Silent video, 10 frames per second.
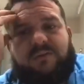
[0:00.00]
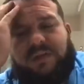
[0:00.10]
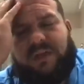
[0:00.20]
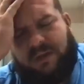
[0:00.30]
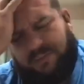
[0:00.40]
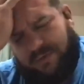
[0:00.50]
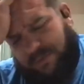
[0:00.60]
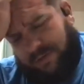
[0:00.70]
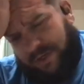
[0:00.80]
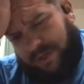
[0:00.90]
was to
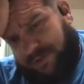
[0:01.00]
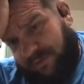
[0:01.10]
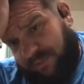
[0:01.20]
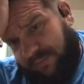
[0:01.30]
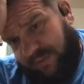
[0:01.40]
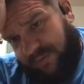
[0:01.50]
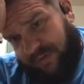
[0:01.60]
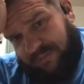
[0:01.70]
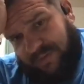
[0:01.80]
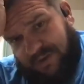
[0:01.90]
help to create you
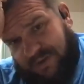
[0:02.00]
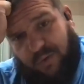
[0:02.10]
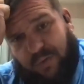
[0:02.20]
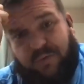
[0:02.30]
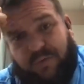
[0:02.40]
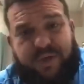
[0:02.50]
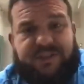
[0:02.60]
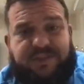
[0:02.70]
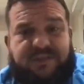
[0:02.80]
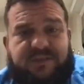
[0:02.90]
remember about
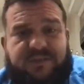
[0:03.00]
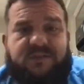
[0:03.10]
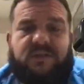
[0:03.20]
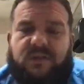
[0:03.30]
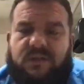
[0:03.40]
older patients.